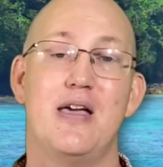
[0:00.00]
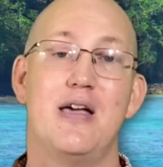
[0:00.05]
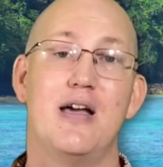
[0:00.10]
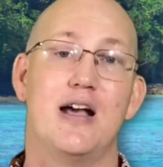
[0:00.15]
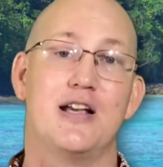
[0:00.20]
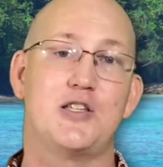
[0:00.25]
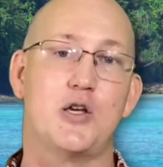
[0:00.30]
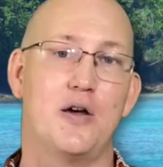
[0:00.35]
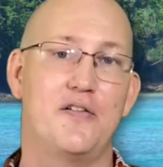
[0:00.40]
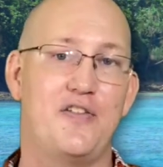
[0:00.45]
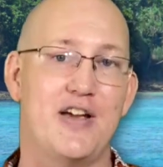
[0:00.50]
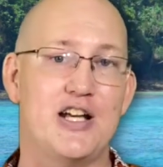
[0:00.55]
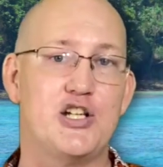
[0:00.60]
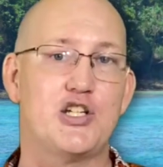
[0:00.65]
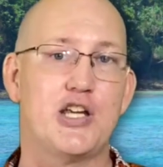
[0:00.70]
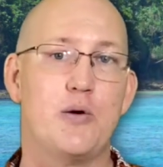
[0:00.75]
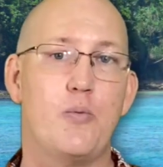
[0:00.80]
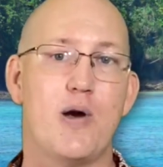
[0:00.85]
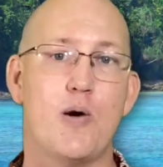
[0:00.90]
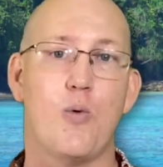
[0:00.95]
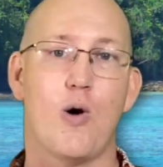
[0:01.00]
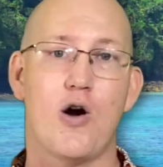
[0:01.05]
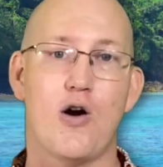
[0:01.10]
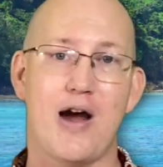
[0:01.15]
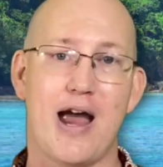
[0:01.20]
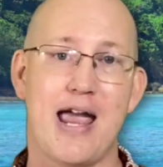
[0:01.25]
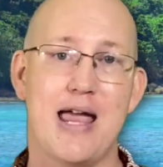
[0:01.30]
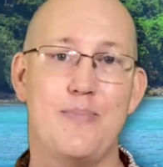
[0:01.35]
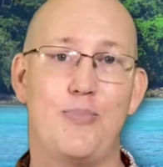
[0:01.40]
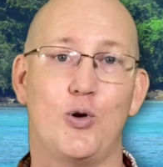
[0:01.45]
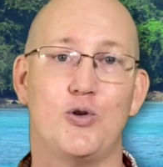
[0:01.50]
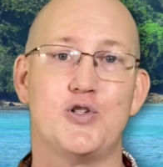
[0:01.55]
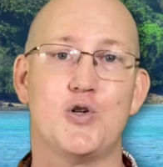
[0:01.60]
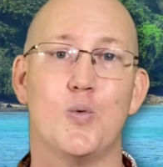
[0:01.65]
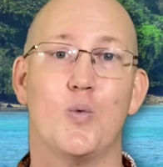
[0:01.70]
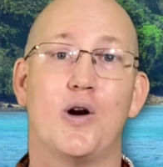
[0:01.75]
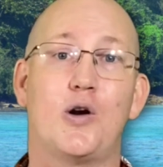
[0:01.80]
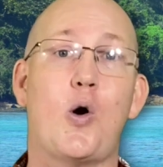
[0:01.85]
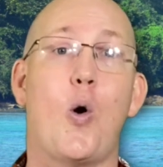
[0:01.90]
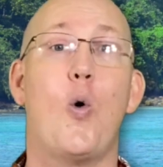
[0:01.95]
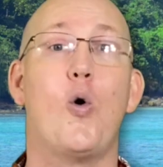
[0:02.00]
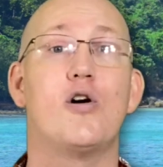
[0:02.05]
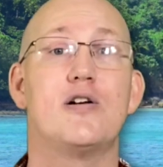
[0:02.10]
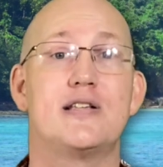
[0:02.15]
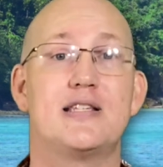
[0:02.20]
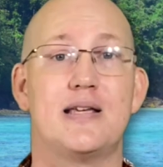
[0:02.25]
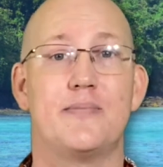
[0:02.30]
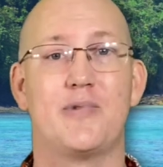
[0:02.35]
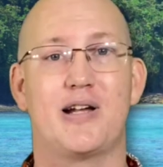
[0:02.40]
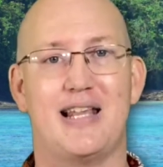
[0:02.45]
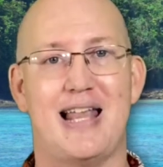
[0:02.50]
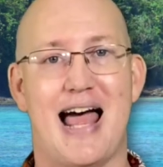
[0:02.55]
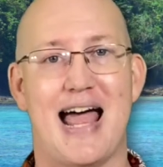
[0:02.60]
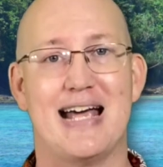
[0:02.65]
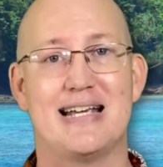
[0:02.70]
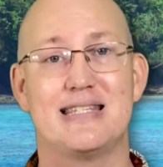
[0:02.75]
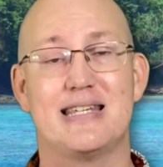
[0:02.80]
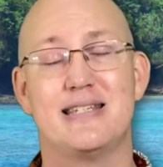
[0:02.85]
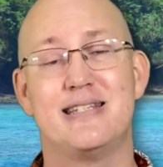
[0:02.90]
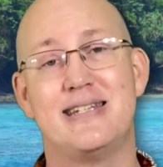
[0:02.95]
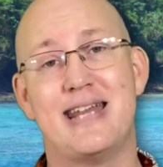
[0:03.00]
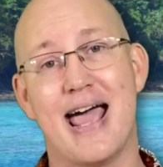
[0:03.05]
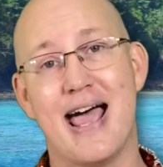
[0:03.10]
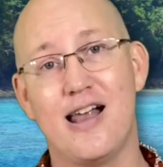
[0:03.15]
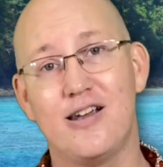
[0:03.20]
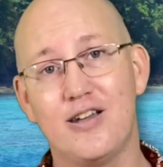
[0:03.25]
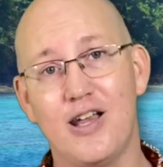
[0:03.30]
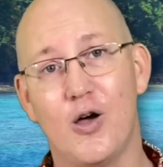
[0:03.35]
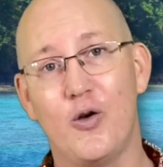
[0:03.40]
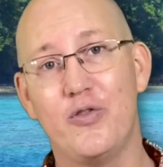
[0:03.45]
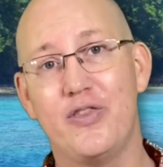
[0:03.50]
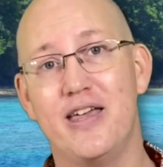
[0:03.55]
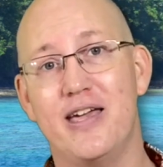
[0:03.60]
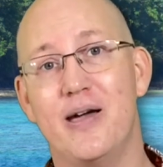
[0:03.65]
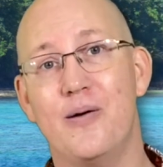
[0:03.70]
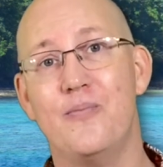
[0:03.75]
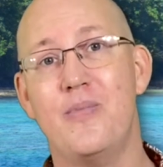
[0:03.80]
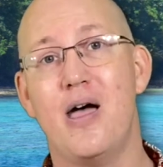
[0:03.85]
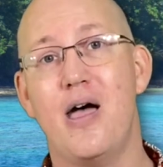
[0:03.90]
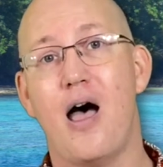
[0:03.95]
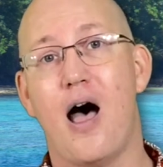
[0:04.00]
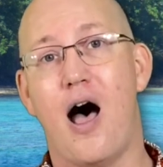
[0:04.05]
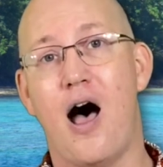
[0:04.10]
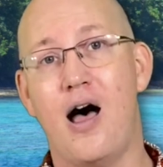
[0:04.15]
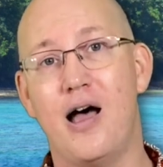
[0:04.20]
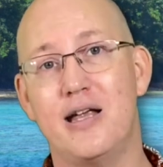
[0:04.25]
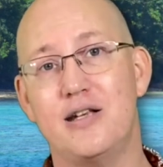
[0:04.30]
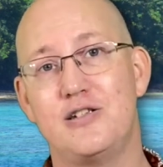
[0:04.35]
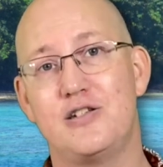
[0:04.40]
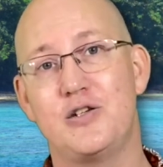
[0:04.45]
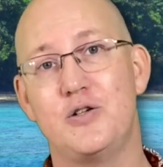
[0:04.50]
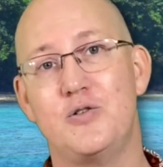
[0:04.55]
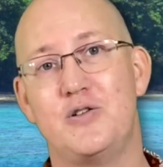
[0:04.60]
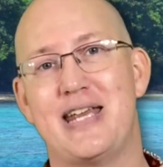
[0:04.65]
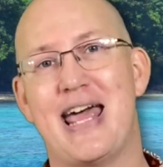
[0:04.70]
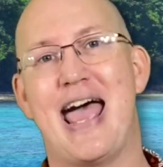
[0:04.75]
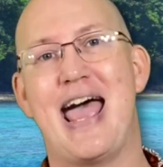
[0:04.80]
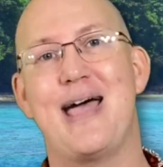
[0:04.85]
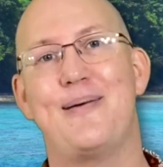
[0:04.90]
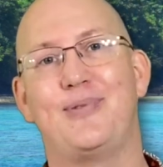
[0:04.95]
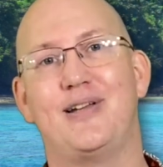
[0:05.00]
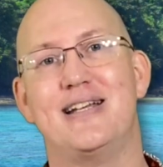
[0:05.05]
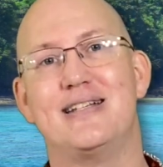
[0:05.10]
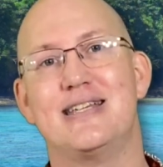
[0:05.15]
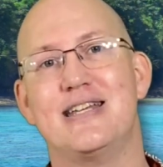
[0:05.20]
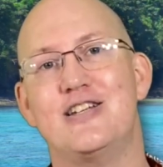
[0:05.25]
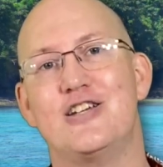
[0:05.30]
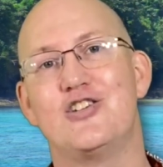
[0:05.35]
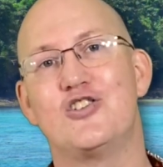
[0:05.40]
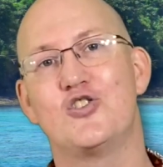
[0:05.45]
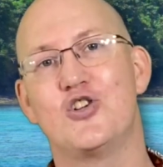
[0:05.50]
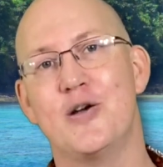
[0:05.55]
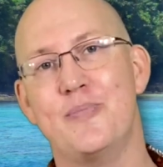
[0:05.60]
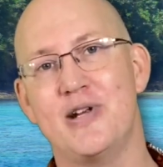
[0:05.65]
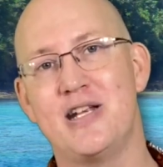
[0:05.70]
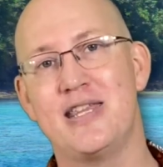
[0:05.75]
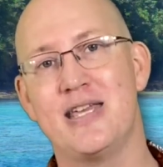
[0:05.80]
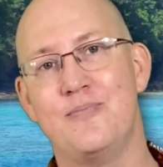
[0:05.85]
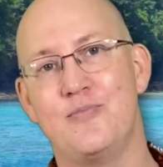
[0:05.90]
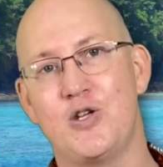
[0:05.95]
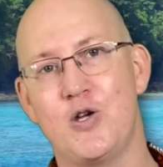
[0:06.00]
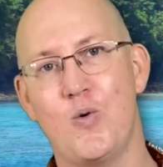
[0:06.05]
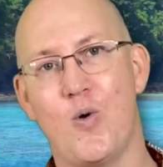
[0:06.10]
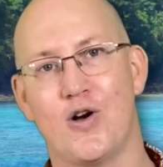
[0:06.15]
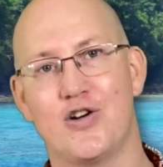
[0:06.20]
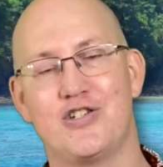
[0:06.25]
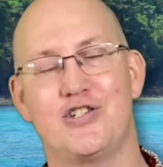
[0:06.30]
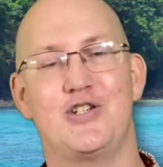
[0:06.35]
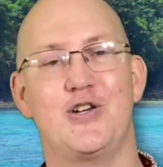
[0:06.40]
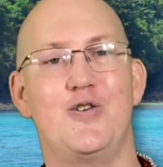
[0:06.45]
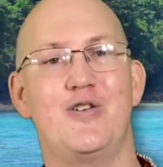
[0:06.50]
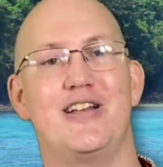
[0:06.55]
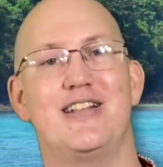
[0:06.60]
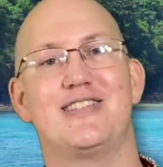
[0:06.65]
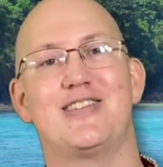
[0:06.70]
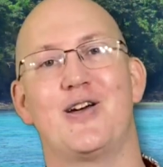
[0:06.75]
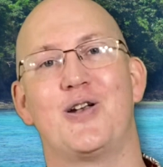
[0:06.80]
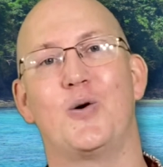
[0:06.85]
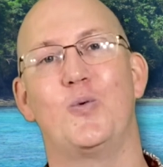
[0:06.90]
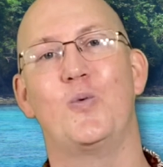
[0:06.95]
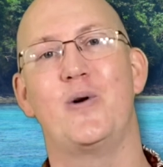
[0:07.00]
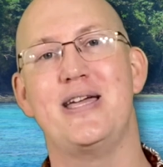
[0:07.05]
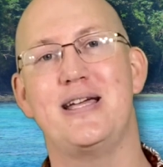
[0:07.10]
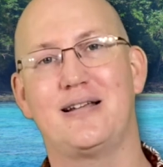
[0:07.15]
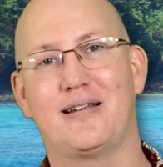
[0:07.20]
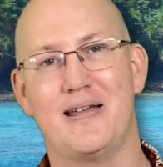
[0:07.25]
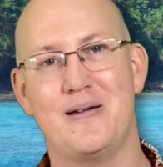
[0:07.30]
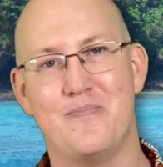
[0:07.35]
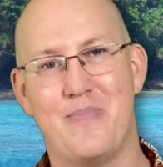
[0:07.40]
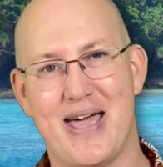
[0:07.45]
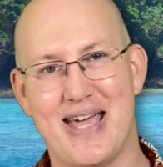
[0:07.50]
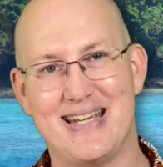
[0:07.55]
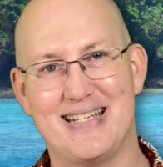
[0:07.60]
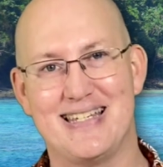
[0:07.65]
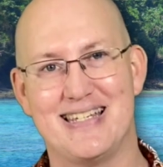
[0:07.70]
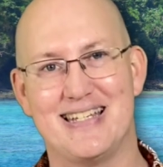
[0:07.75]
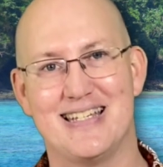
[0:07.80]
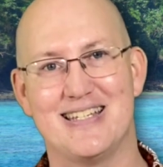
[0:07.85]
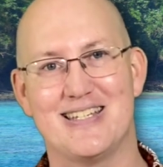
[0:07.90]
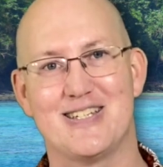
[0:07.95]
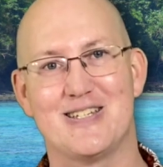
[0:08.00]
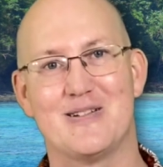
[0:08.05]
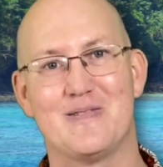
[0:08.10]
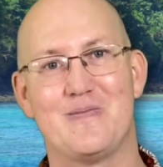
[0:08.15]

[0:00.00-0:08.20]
And so eventually we were able to record some classes, download them onto tablets, and distribute them to our students on a weekly basis.